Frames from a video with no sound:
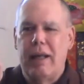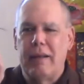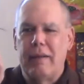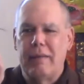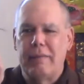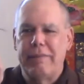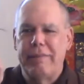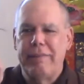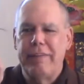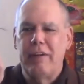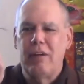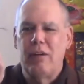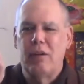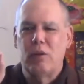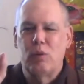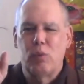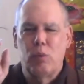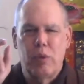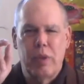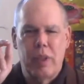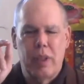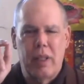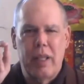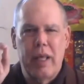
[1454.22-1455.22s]
filled
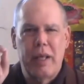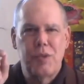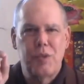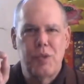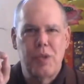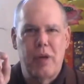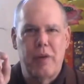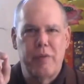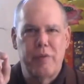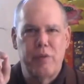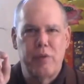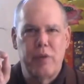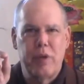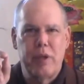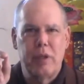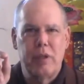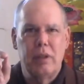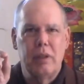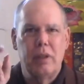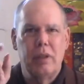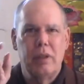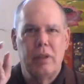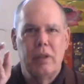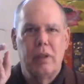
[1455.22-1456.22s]
with less suffering
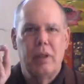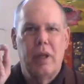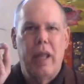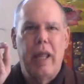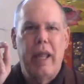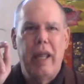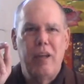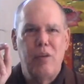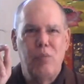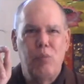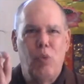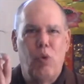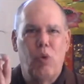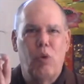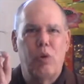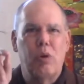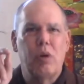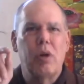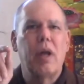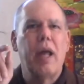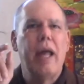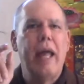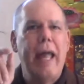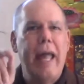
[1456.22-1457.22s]
and
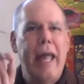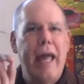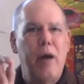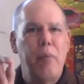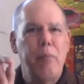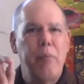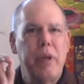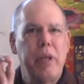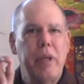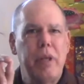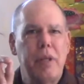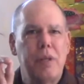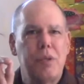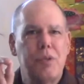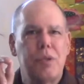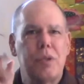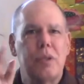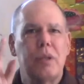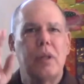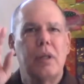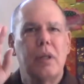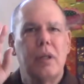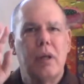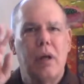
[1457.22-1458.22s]
more happiness,
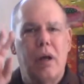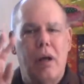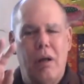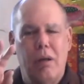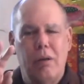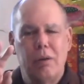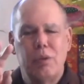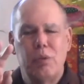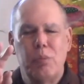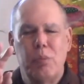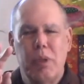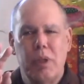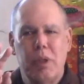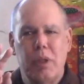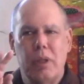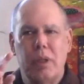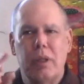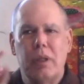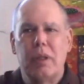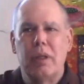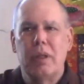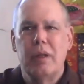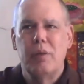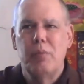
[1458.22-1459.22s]

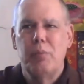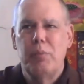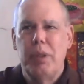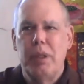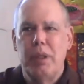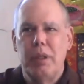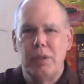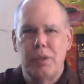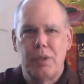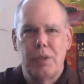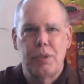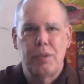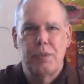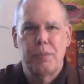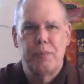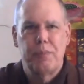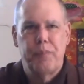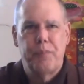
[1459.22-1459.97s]
ultimately peace.